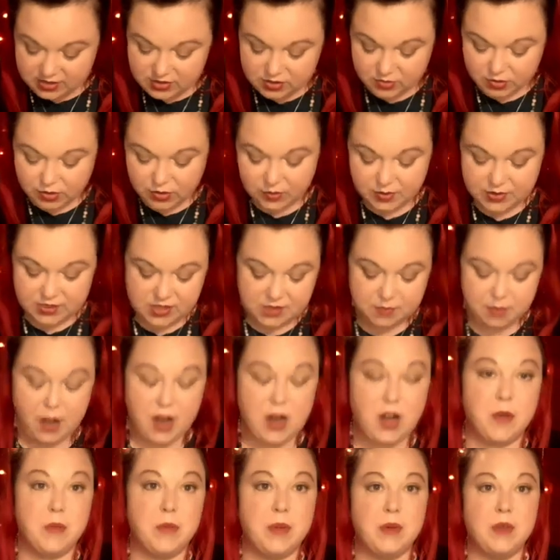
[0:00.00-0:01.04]
So you
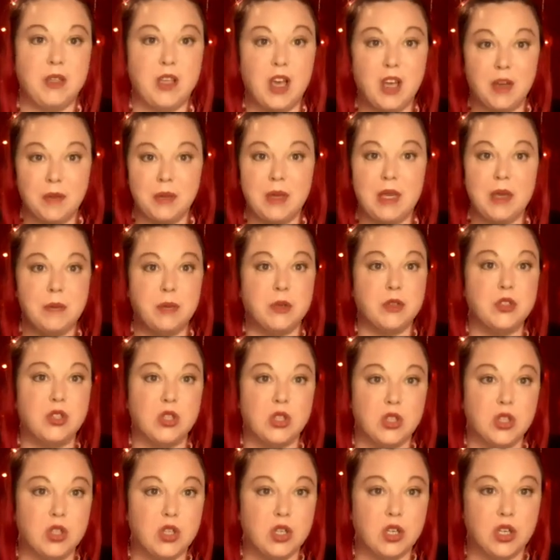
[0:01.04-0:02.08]
inspire young people to
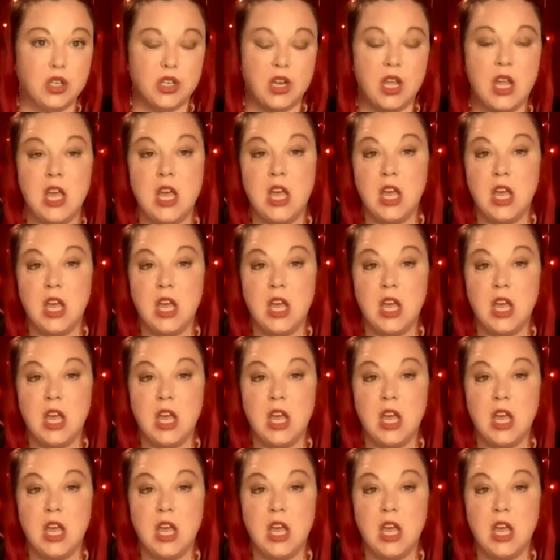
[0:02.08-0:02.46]
learn.